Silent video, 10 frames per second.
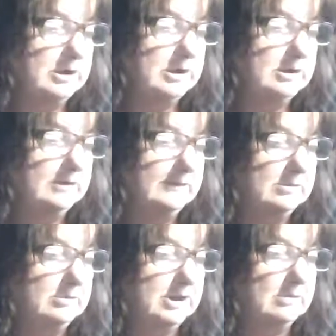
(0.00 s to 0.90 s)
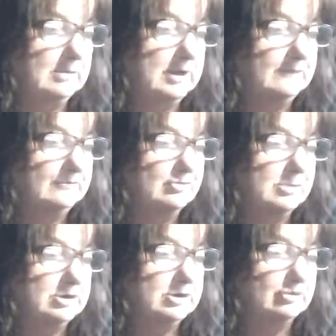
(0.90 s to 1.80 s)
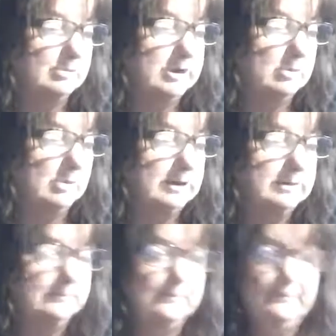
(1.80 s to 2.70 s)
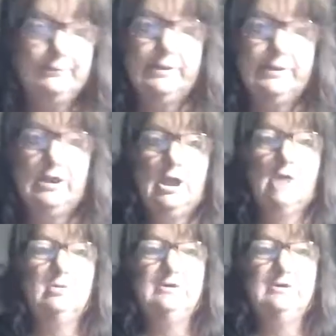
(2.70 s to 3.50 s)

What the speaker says: need to do to get ready for 2021. I want